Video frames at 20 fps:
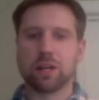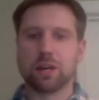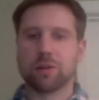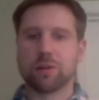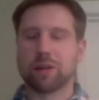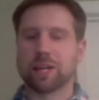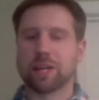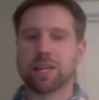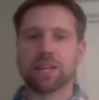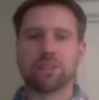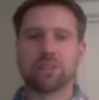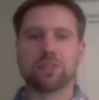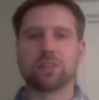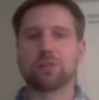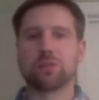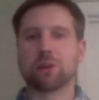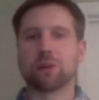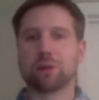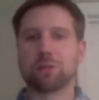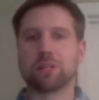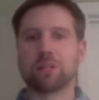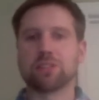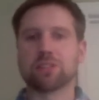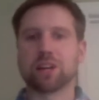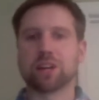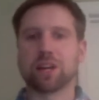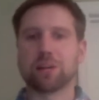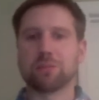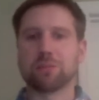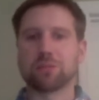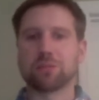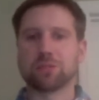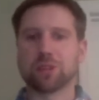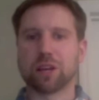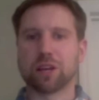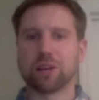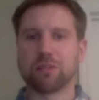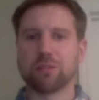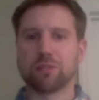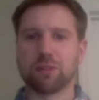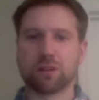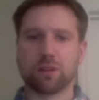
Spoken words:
And I can't tell you how many times I've